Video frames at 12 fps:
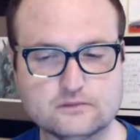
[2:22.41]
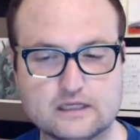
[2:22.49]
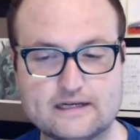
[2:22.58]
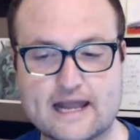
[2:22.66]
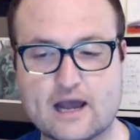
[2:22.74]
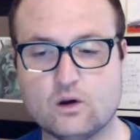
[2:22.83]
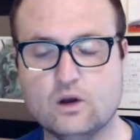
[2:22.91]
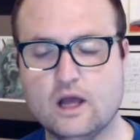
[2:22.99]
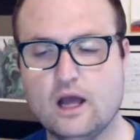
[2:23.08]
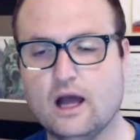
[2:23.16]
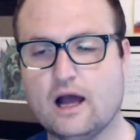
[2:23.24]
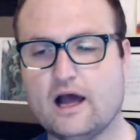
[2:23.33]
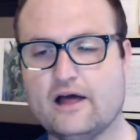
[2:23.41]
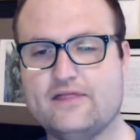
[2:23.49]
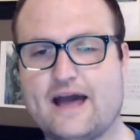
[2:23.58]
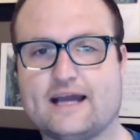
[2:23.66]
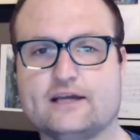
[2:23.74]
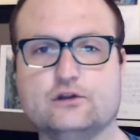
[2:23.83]
Now, uh,
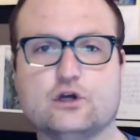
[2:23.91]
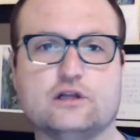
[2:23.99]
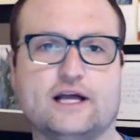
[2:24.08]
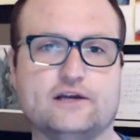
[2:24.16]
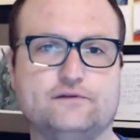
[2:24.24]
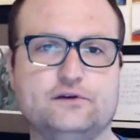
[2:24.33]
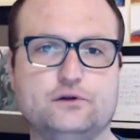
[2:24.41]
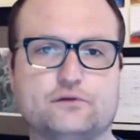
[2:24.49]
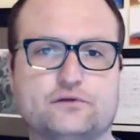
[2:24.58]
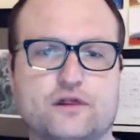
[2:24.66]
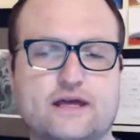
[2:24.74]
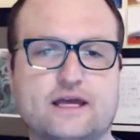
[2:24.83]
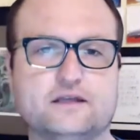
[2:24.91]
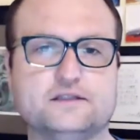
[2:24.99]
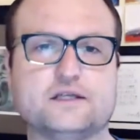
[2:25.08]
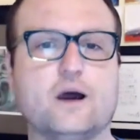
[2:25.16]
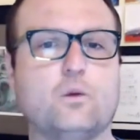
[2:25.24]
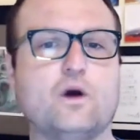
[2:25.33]
that can look like a few different
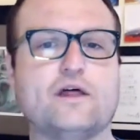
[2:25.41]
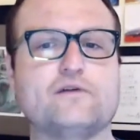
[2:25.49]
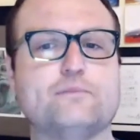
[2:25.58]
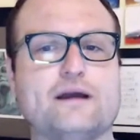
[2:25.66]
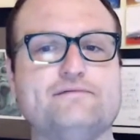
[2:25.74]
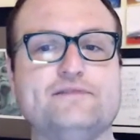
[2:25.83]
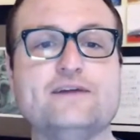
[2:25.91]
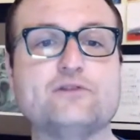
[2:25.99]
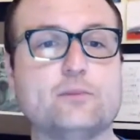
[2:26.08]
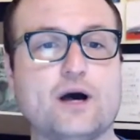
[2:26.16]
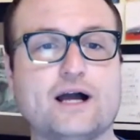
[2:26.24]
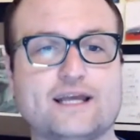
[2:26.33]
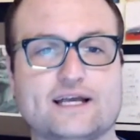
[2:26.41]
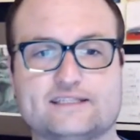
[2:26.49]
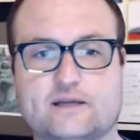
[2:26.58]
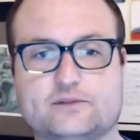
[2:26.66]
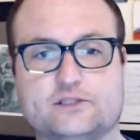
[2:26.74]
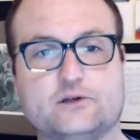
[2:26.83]
things. Uh, one of my favorite podcast
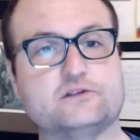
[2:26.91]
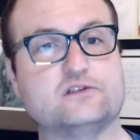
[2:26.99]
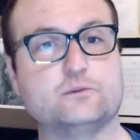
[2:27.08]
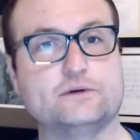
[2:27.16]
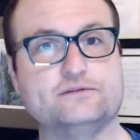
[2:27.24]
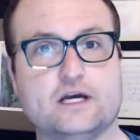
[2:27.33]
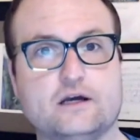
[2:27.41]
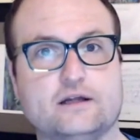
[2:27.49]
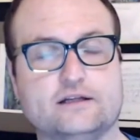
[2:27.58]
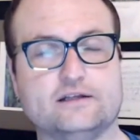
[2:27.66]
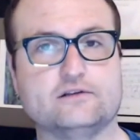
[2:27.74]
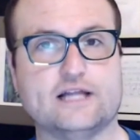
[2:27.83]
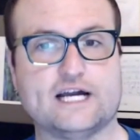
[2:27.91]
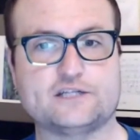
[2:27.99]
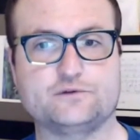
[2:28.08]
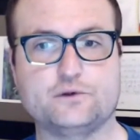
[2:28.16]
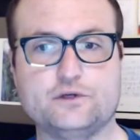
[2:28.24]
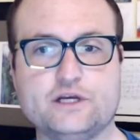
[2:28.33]
episodes that we've done in the
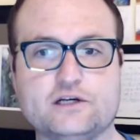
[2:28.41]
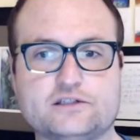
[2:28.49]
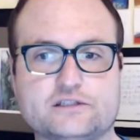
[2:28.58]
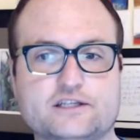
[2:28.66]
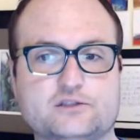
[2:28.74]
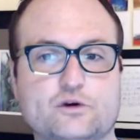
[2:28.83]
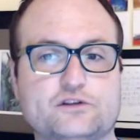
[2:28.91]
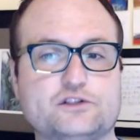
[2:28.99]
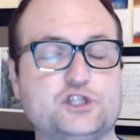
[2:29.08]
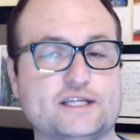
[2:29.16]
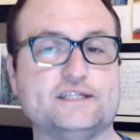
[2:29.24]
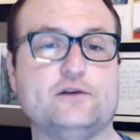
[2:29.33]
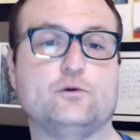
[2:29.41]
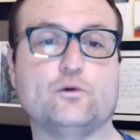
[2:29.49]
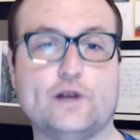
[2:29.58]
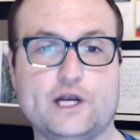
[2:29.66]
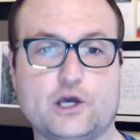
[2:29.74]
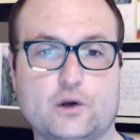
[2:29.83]
last few years is with Jesse
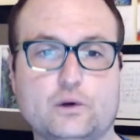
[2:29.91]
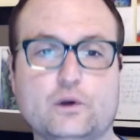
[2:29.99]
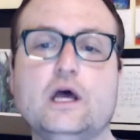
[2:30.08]
Reno.